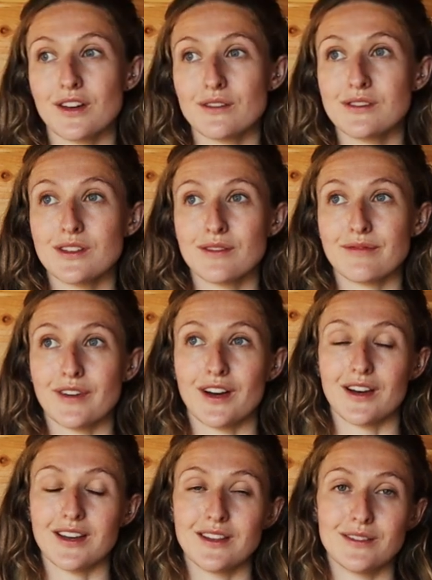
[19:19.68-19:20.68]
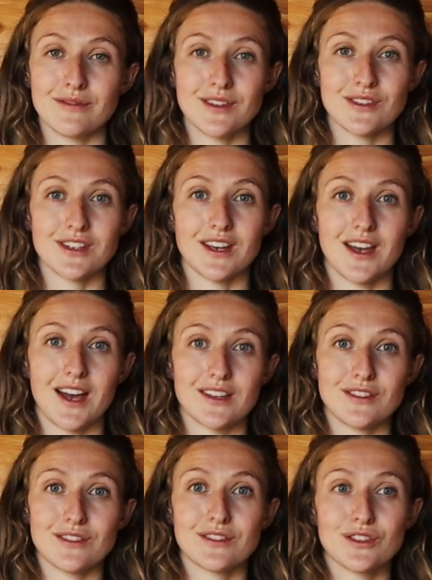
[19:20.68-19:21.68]
go so far in the future
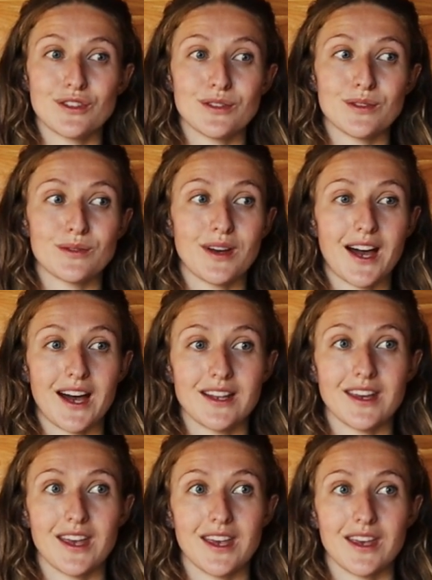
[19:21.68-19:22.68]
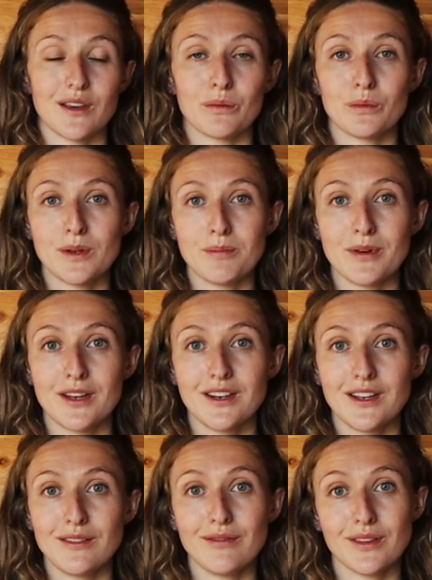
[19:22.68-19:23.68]
as to add a wood
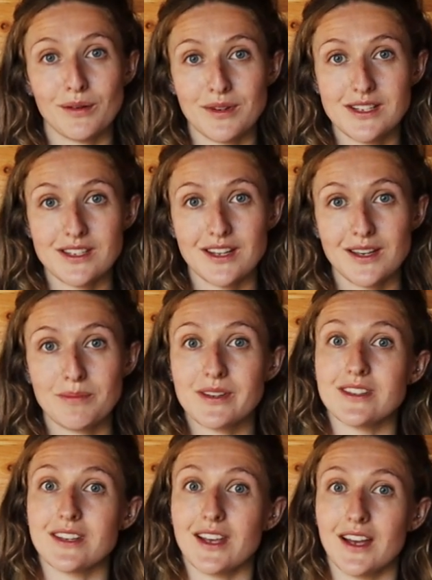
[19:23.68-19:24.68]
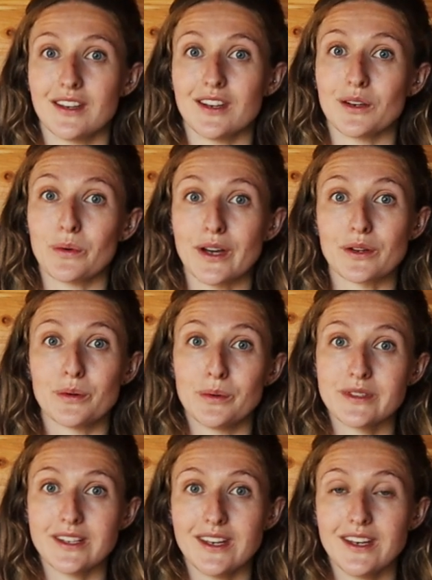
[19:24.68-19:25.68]
burner for the winter because it can get quite
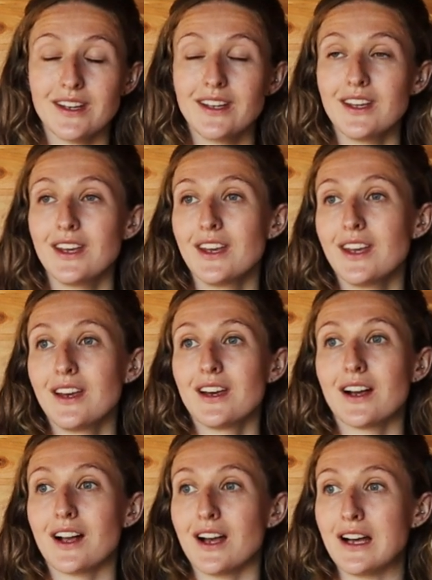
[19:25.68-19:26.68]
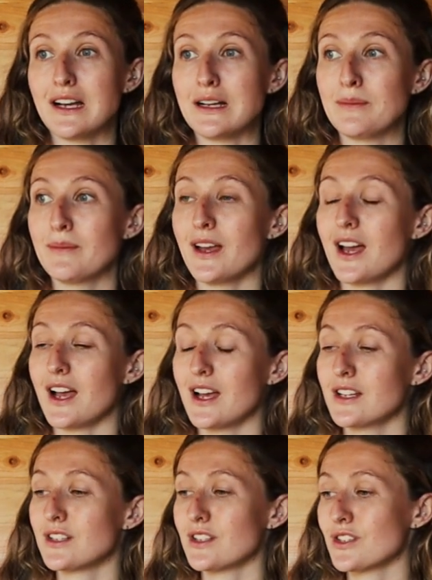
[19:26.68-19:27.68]
cold here.
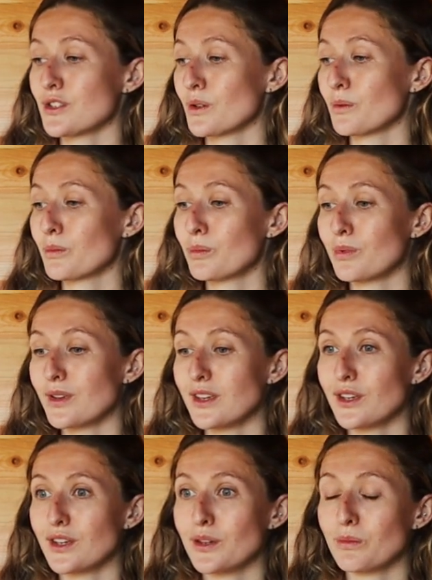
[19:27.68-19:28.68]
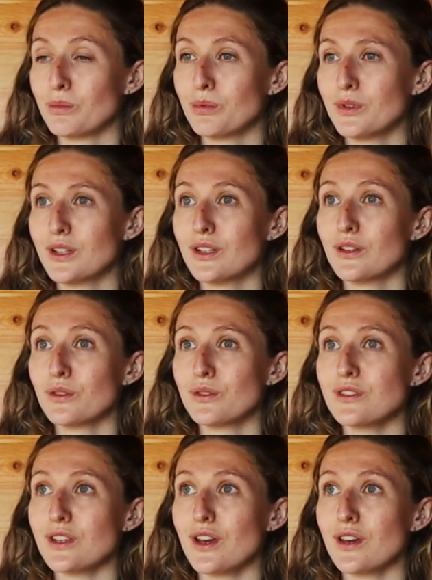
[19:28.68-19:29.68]
And we will
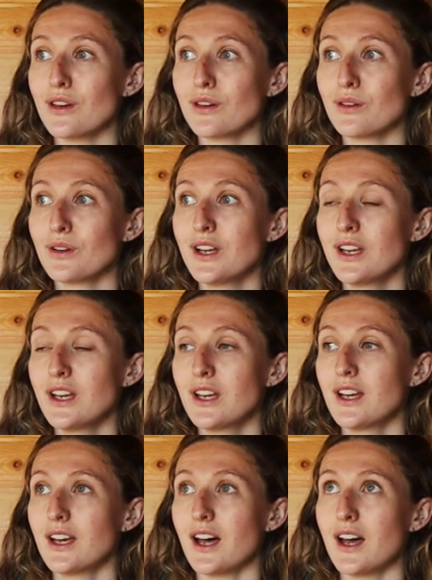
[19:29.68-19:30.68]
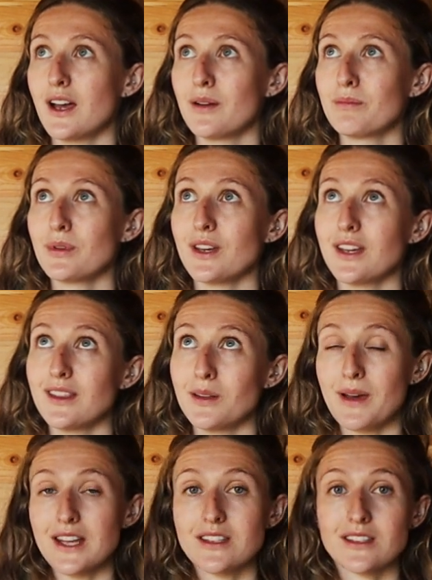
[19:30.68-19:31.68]
also put in the
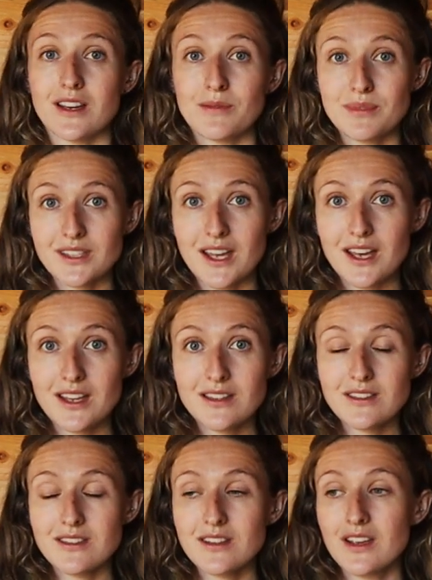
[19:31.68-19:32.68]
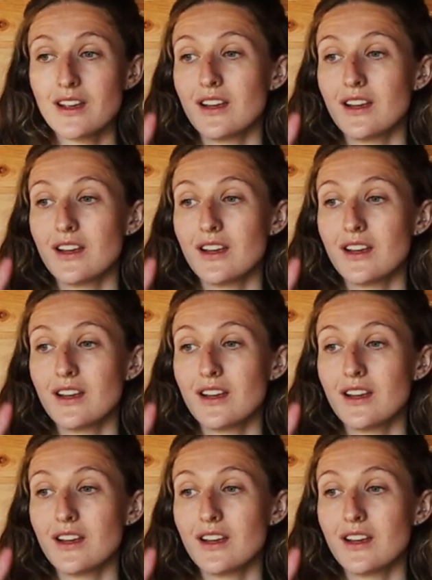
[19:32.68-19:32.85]
beds upstairs.